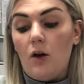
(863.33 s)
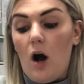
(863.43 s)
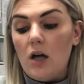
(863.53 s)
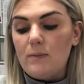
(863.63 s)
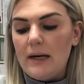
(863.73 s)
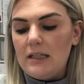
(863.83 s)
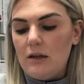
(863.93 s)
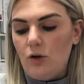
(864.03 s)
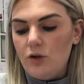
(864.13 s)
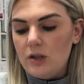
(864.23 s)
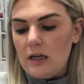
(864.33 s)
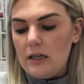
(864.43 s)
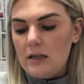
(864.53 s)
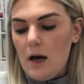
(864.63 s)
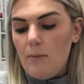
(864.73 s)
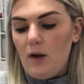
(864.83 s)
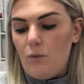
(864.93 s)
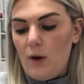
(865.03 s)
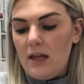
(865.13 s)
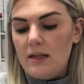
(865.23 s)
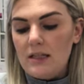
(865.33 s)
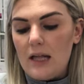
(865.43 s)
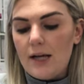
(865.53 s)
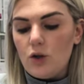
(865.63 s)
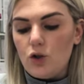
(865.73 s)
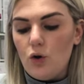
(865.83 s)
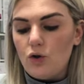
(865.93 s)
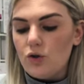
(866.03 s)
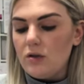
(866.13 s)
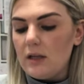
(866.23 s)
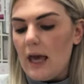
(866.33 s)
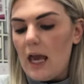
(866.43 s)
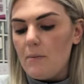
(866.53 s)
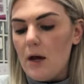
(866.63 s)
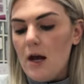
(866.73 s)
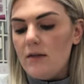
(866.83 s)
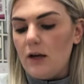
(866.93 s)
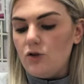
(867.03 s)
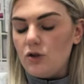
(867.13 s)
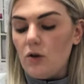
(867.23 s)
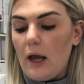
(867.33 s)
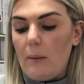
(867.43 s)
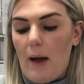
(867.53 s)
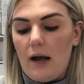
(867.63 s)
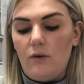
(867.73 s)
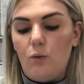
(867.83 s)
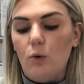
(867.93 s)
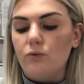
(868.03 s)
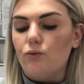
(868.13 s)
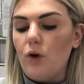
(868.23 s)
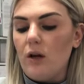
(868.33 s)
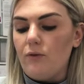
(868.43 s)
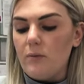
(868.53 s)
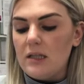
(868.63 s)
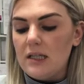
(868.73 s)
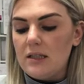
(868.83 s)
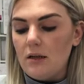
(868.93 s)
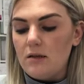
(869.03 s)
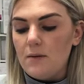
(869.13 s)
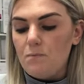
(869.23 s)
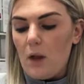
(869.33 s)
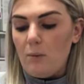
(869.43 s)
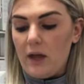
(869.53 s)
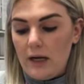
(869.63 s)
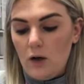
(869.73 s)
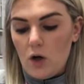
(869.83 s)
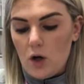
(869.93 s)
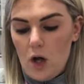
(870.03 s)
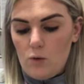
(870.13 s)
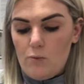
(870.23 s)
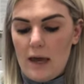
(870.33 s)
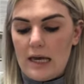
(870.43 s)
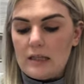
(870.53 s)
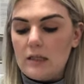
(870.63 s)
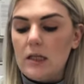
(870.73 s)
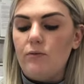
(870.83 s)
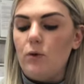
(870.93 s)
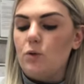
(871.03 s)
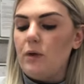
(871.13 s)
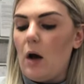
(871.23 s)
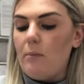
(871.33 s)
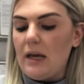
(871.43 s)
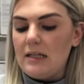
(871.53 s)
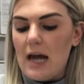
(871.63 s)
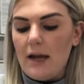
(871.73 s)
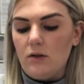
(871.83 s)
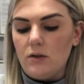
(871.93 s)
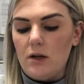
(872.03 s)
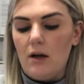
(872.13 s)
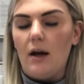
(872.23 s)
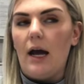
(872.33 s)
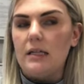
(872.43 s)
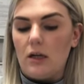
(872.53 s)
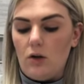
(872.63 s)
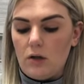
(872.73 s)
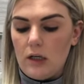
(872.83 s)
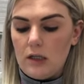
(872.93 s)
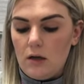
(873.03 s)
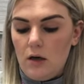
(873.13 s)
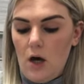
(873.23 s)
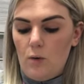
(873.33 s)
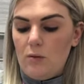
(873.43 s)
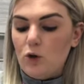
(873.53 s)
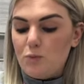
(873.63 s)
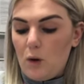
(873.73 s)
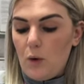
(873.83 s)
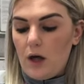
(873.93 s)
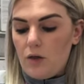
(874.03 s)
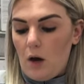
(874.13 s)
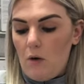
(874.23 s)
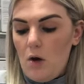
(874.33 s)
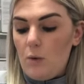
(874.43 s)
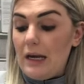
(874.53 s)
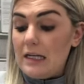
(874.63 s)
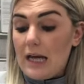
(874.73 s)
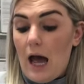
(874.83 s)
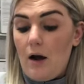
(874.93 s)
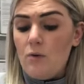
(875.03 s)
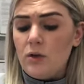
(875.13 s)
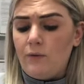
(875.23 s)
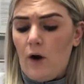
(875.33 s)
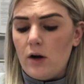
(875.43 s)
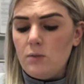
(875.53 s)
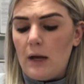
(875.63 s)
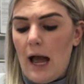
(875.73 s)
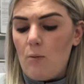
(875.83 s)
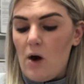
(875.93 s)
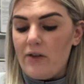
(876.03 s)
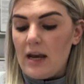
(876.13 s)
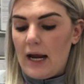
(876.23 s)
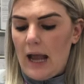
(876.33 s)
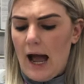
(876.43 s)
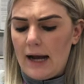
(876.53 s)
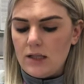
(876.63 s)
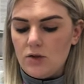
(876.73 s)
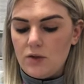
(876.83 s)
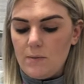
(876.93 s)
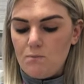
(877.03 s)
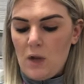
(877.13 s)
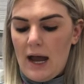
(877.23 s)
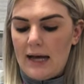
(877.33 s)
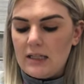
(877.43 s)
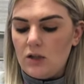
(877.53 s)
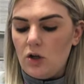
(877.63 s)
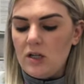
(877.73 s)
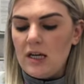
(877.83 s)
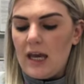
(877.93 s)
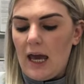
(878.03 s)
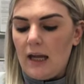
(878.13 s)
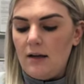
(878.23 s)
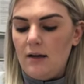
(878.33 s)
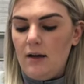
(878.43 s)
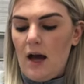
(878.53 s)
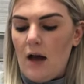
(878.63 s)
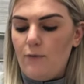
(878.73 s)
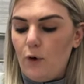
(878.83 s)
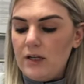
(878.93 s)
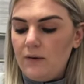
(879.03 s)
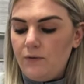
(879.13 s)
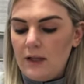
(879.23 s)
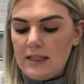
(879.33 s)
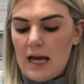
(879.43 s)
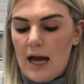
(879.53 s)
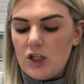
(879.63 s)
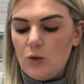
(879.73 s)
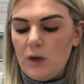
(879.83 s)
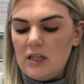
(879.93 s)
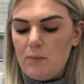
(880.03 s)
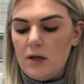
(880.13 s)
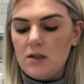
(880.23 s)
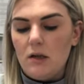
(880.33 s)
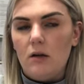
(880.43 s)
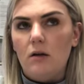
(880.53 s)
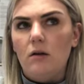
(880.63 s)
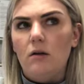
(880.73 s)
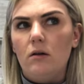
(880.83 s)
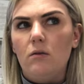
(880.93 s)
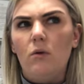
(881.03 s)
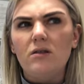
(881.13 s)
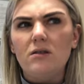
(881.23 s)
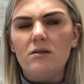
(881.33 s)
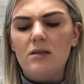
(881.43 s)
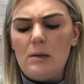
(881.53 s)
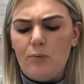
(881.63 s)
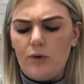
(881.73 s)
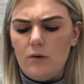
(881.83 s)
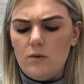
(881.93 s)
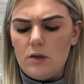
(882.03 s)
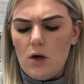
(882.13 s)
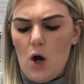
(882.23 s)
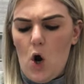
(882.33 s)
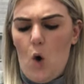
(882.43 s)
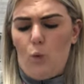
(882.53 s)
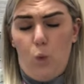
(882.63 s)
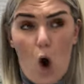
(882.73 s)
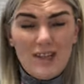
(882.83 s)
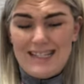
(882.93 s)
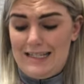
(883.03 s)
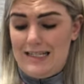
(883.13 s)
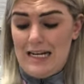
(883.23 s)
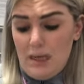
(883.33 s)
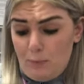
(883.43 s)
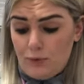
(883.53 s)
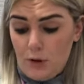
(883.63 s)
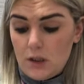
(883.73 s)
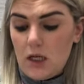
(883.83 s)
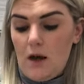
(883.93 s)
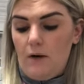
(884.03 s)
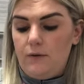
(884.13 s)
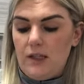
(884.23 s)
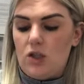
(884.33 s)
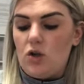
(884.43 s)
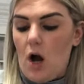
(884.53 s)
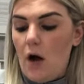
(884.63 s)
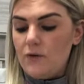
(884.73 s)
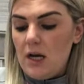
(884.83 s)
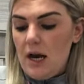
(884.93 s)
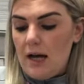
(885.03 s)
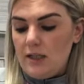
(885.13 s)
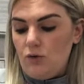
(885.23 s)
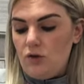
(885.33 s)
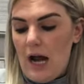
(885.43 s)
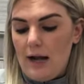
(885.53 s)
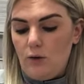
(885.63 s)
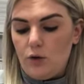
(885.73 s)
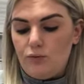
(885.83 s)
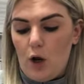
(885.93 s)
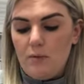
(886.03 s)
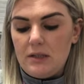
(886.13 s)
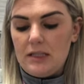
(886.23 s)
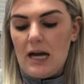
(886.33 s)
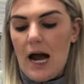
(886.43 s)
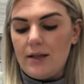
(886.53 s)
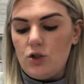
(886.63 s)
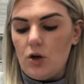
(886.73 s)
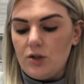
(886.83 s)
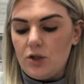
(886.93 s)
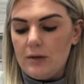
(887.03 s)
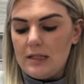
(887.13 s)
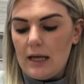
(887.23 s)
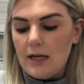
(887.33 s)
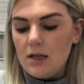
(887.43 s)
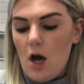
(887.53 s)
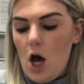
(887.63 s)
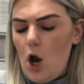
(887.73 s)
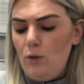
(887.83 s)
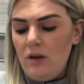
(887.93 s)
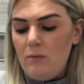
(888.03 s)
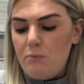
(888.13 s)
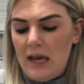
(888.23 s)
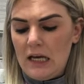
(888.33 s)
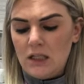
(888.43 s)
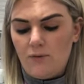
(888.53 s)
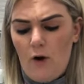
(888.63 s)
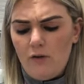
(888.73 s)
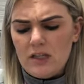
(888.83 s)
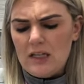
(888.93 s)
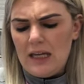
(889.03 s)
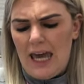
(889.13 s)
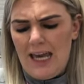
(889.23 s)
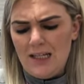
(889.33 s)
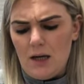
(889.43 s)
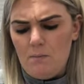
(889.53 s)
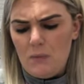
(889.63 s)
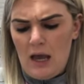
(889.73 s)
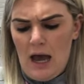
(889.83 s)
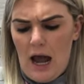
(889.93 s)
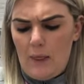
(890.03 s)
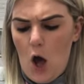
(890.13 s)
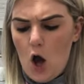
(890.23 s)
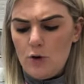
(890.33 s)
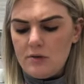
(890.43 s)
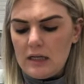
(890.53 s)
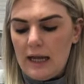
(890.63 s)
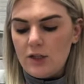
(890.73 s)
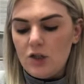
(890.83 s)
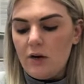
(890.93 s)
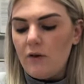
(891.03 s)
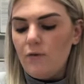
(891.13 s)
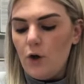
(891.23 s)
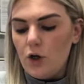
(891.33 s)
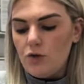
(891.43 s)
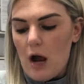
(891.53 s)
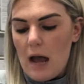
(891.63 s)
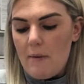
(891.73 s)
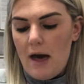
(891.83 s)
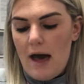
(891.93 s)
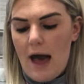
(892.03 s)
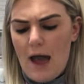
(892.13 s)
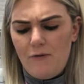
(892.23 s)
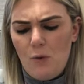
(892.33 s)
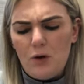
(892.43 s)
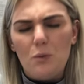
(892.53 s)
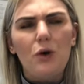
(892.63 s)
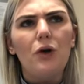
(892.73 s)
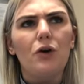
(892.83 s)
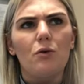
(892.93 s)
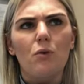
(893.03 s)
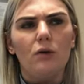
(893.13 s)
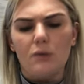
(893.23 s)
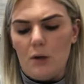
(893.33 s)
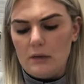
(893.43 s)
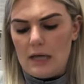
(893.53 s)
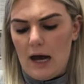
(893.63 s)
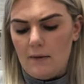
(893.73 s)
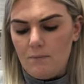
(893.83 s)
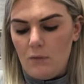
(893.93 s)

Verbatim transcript: The guards might see the huskies, but if we and the sled are tucked under the cape, they'll just look like a pack of wolves running from the distance, and with any luck, we'll make it to deep roots without being tailed. Eska nodded. We must be quick, though. We need to get out as far as we can while the night hides us. Eska nodded again. Avoiding Flint's eyes, she whispers, What's deep roots? What's deep roots? Flint scoffed as he untangled the ropes that tied the dogs to his sled. Only the biggest forest in the kingdom and the home to the legendary fir tribe. Everyone in Erkenwald knows that.